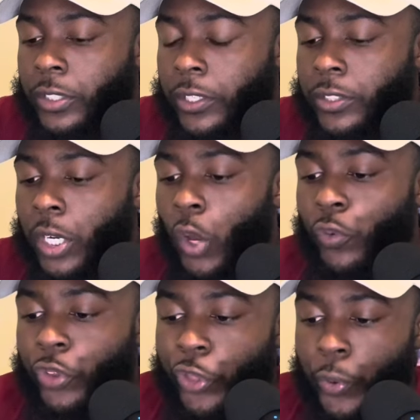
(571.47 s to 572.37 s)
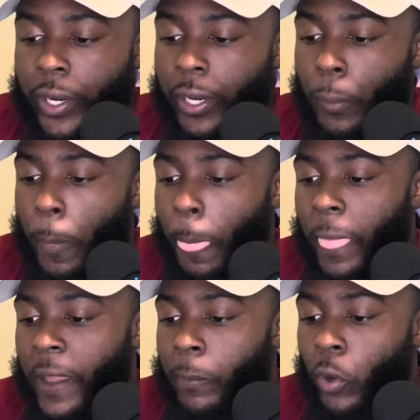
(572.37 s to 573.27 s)
Turnovers 3.
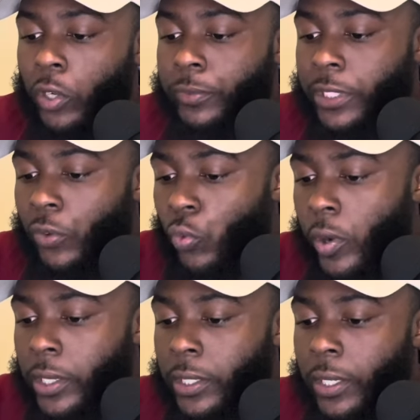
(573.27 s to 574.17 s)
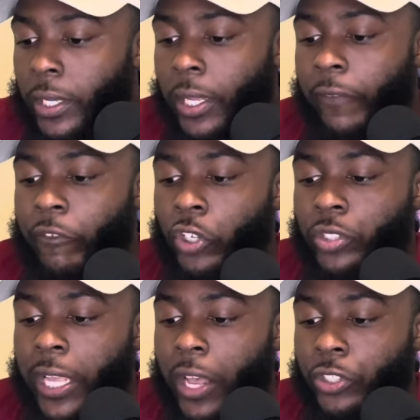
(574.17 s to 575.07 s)
Oklahoma State 1. First
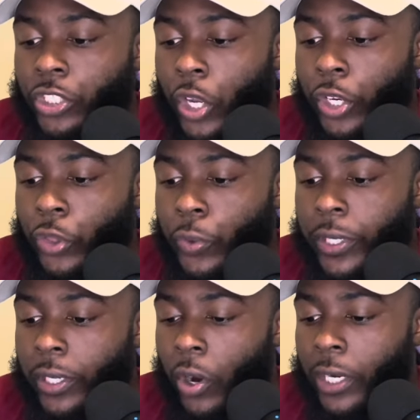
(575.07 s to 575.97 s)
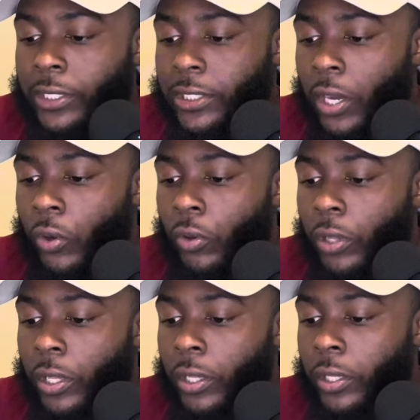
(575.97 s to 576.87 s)
downs 33. Arkansas
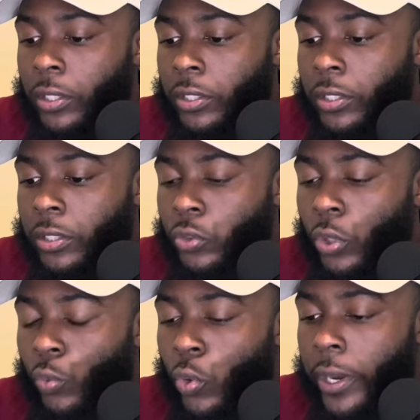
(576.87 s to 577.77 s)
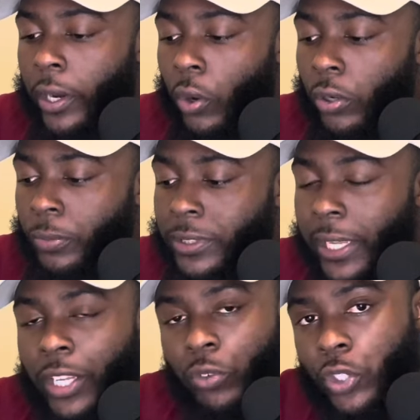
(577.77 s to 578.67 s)
21. Oklahoma
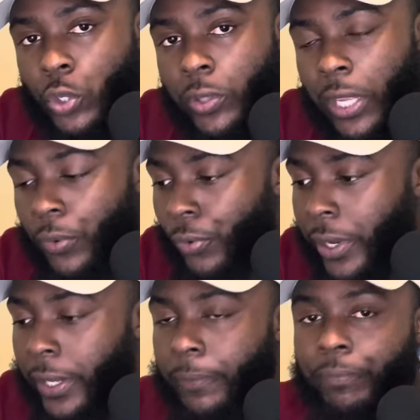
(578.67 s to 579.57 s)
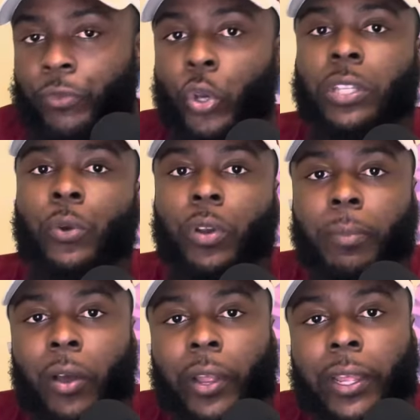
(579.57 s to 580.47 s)
State. Who you think will win? Who you think won the
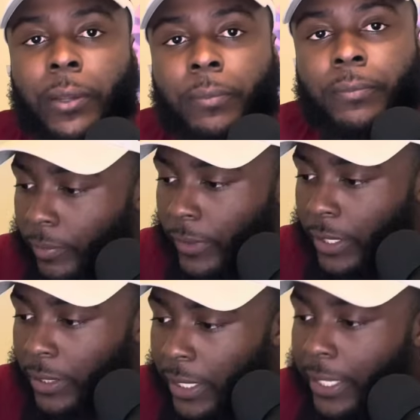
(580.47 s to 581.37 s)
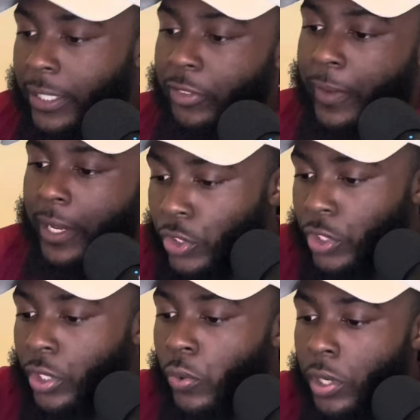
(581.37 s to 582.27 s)
ball game? Look at this, man.
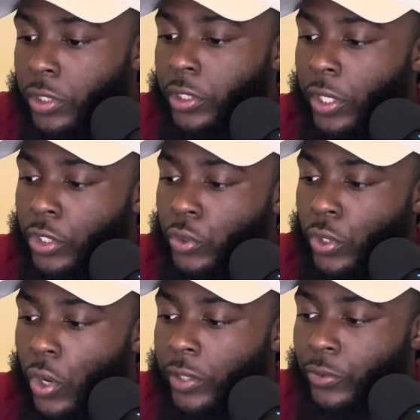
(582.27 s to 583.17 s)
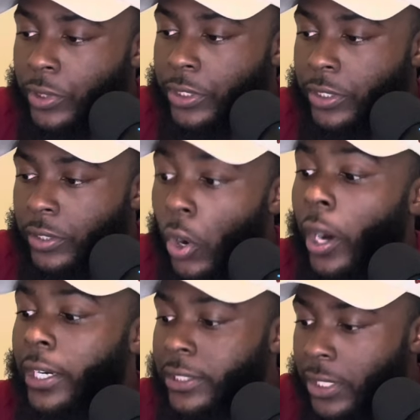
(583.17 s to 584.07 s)
232 yards rushing.
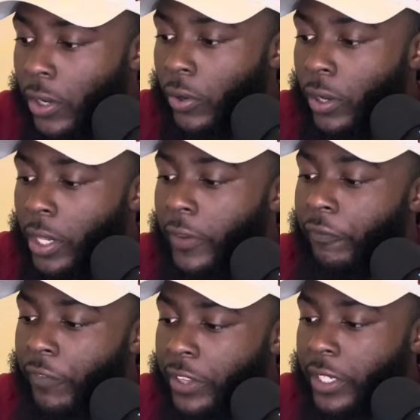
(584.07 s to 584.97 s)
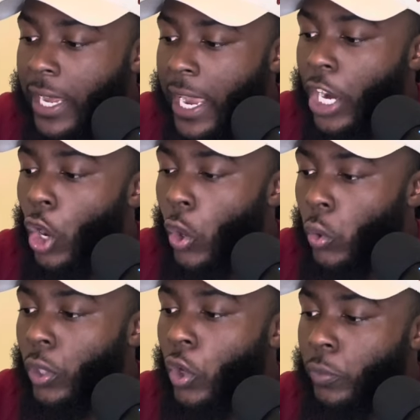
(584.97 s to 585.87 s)
Arkansas. 59
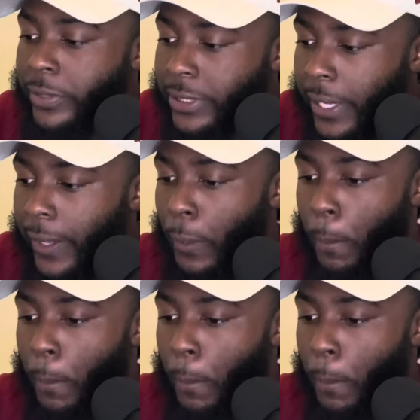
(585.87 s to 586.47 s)
Oklahoma State.